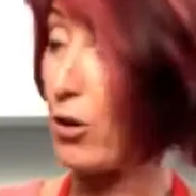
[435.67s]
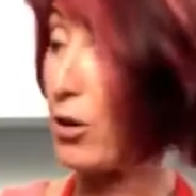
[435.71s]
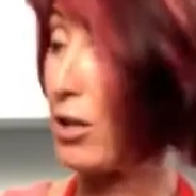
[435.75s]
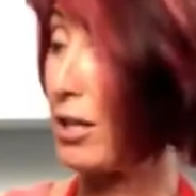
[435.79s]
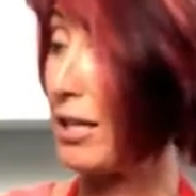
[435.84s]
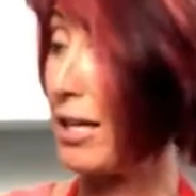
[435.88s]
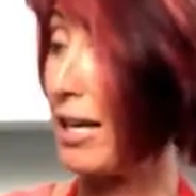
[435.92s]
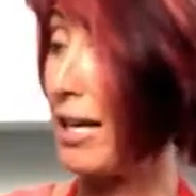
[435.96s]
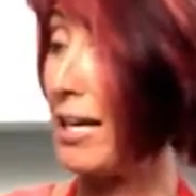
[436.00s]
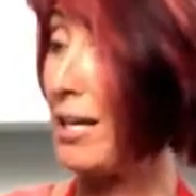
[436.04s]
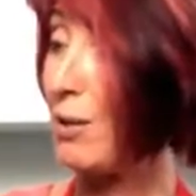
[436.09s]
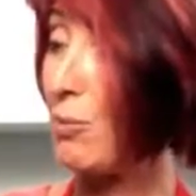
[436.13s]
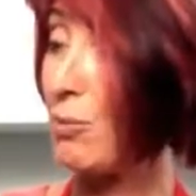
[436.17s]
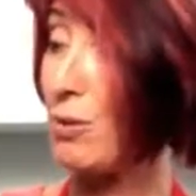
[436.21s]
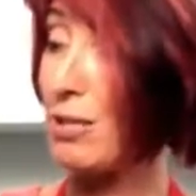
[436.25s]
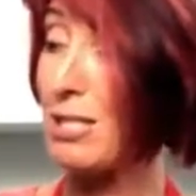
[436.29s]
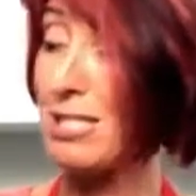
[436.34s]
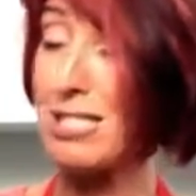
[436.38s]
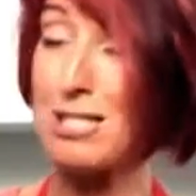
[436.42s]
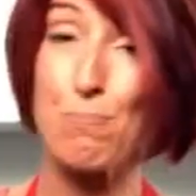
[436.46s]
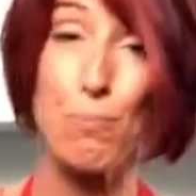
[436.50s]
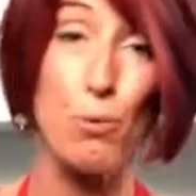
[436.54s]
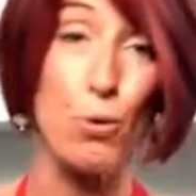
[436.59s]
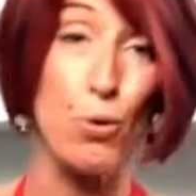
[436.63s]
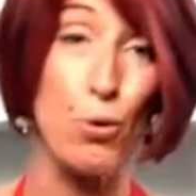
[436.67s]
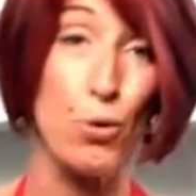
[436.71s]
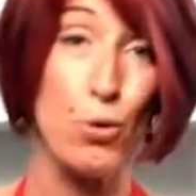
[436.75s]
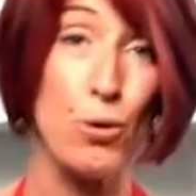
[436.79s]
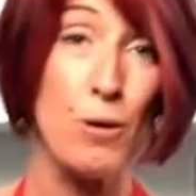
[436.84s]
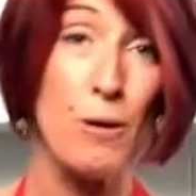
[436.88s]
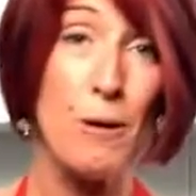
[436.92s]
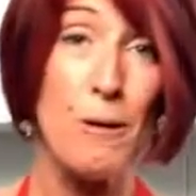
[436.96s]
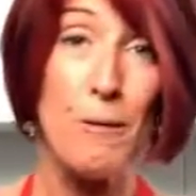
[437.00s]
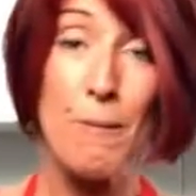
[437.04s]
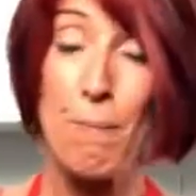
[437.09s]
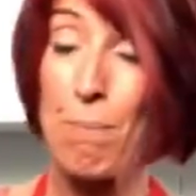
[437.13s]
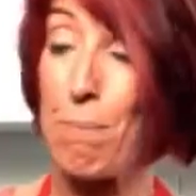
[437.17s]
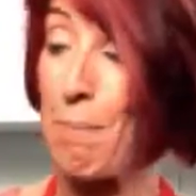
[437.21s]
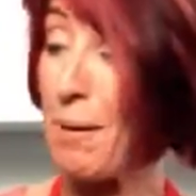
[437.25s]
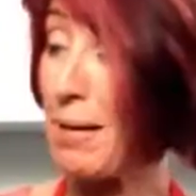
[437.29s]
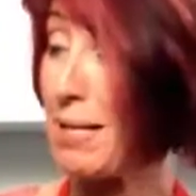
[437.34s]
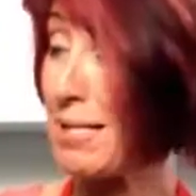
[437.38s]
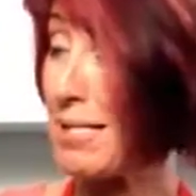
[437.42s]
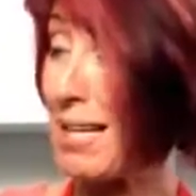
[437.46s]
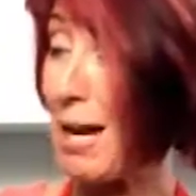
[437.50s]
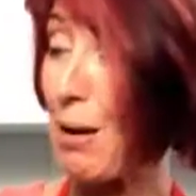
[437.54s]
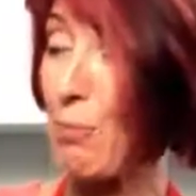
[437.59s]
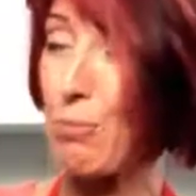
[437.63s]
You can eat it with a spoon,
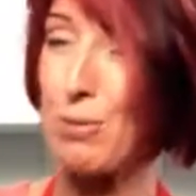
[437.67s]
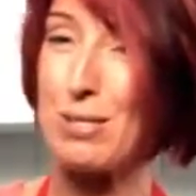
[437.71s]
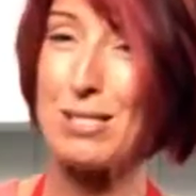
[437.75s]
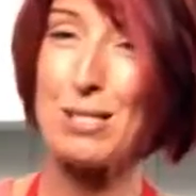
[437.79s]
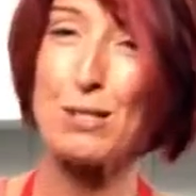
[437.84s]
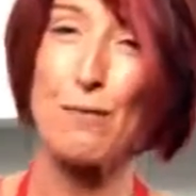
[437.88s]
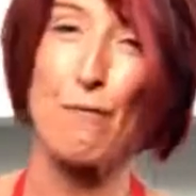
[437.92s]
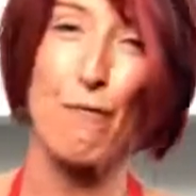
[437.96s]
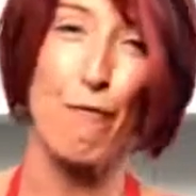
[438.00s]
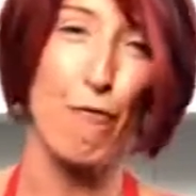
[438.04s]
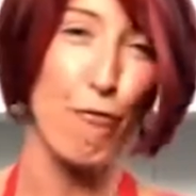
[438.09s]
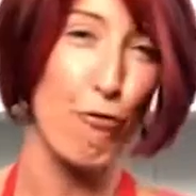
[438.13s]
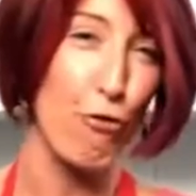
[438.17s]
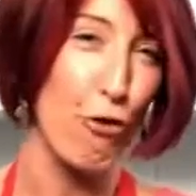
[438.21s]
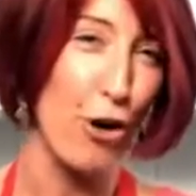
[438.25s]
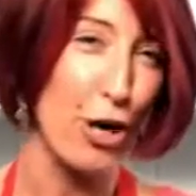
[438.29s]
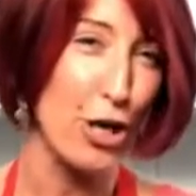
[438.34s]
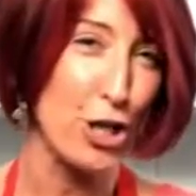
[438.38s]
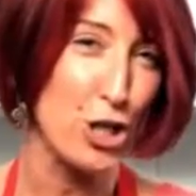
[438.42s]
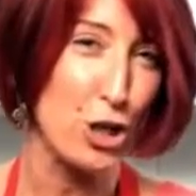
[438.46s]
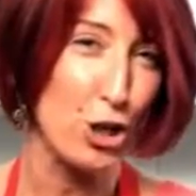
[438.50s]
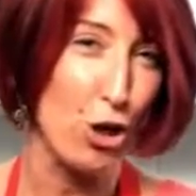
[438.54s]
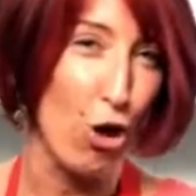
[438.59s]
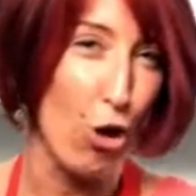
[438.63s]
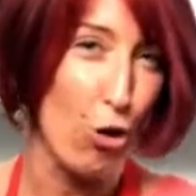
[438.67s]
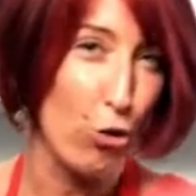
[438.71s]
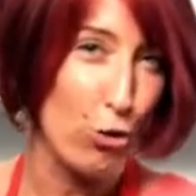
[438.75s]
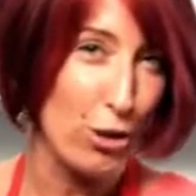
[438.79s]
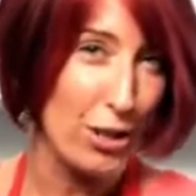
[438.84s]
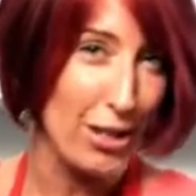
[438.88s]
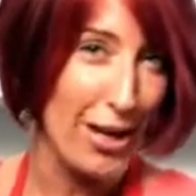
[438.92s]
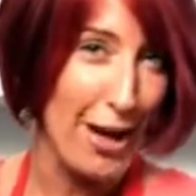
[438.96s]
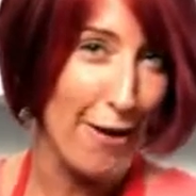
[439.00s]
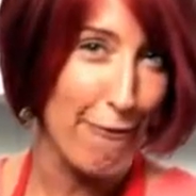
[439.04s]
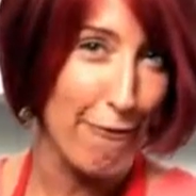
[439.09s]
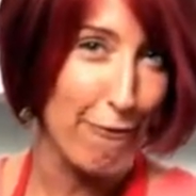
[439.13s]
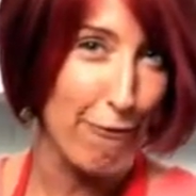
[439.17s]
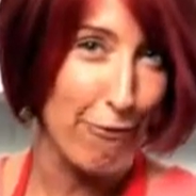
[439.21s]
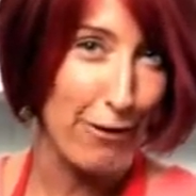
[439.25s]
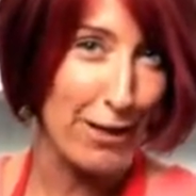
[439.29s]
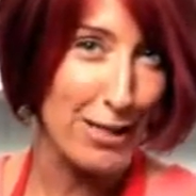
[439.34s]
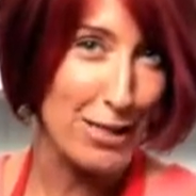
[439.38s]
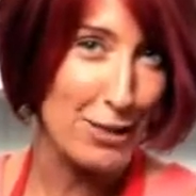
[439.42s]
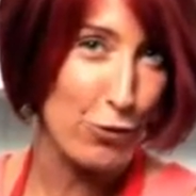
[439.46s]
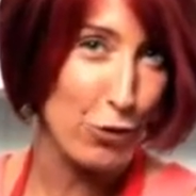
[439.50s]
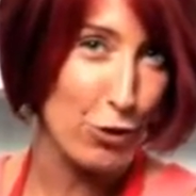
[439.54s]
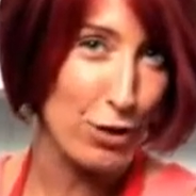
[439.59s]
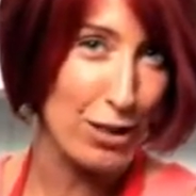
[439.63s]
mix it up with some fresh coconut
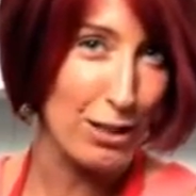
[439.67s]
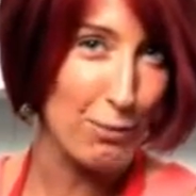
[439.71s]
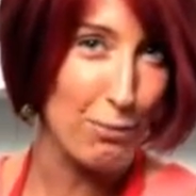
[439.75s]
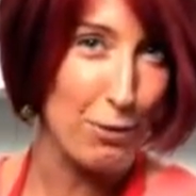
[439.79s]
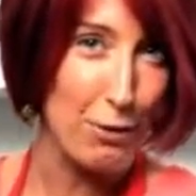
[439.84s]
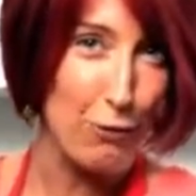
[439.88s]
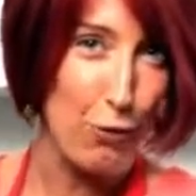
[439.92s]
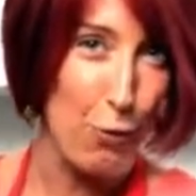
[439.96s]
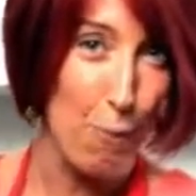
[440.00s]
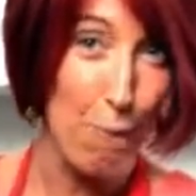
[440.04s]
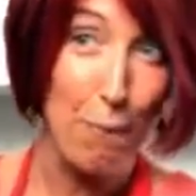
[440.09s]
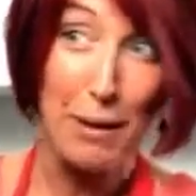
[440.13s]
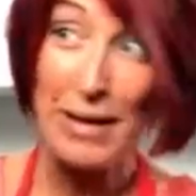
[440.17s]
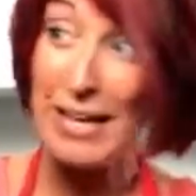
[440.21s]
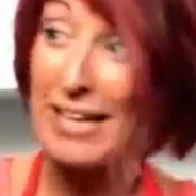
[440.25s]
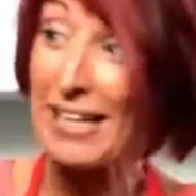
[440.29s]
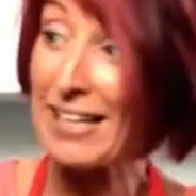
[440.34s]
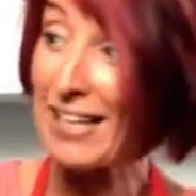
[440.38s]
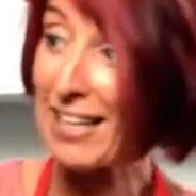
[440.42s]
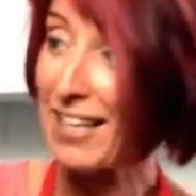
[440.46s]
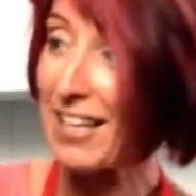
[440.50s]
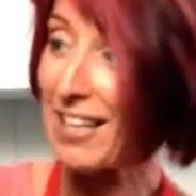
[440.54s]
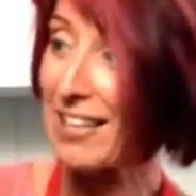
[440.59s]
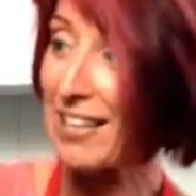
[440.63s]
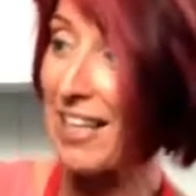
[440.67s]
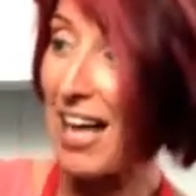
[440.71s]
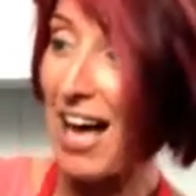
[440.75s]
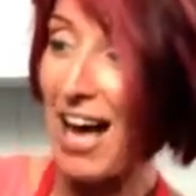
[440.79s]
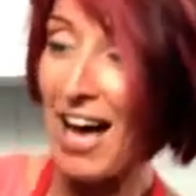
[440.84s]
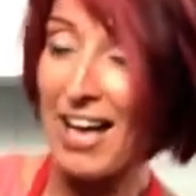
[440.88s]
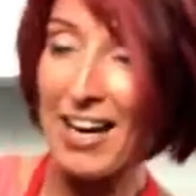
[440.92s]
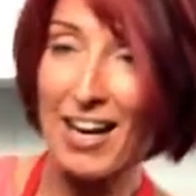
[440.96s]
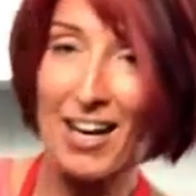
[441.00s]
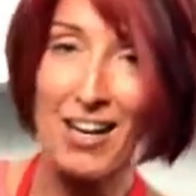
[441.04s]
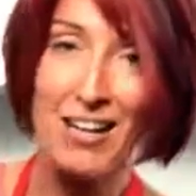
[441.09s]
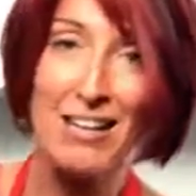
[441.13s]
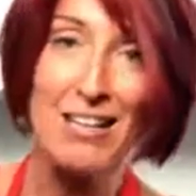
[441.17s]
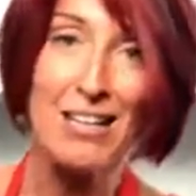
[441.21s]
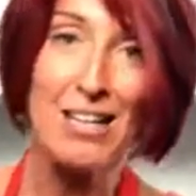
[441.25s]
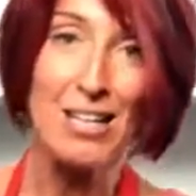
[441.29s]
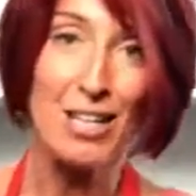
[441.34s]
flesh for a little bit of a pina colada